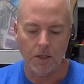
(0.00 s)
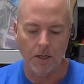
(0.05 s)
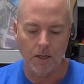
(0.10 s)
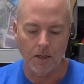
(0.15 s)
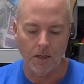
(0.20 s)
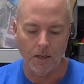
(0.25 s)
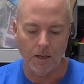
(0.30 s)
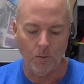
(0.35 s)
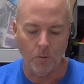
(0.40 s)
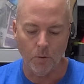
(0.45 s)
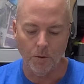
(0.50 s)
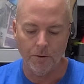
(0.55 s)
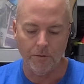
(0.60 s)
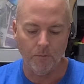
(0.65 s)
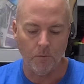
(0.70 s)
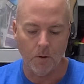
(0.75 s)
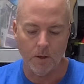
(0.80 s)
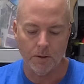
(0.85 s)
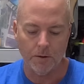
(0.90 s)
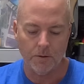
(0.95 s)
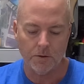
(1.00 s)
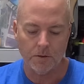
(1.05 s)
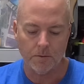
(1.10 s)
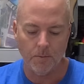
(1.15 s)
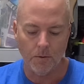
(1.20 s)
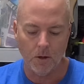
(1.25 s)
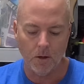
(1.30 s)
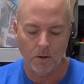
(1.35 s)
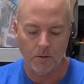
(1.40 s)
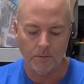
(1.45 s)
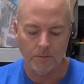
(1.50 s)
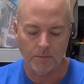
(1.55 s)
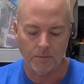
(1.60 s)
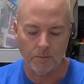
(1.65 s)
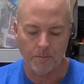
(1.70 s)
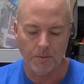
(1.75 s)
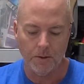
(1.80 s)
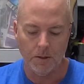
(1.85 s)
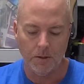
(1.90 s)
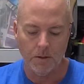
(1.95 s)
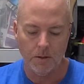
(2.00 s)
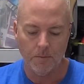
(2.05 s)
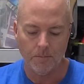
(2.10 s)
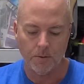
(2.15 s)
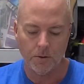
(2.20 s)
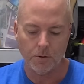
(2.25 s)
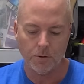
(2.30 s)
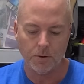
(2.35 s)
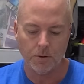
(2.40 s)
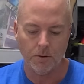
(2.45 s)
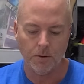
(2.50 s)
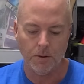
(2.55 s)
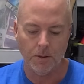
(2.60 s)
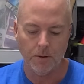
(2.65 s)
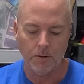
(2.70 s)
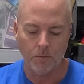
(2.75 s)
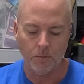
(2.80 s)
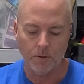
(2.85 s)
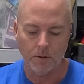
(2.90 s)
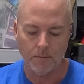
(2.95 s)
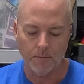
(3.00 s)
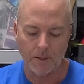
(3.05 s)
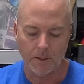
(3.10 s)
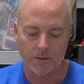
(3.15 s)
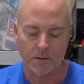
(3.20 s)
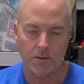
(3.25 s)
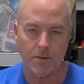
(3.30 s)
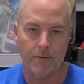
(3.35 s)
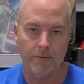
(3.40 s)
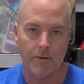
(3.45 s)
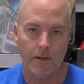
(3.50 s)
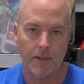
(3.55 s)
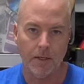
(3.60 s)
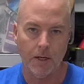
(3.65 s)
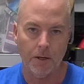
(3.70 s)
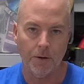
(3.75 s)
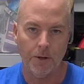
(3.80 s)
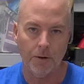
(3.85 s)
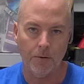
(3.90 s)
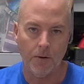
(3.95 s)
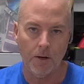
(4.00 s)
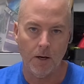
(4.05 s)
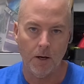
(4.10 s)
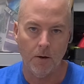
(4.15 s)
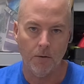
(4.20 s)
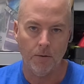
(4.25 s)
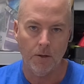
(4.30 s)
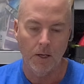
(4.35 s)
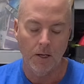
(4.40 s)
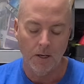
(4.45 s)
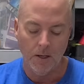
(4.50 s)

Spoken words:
I wouldn't have wanted the small for me personally with the amount of stuff I carry around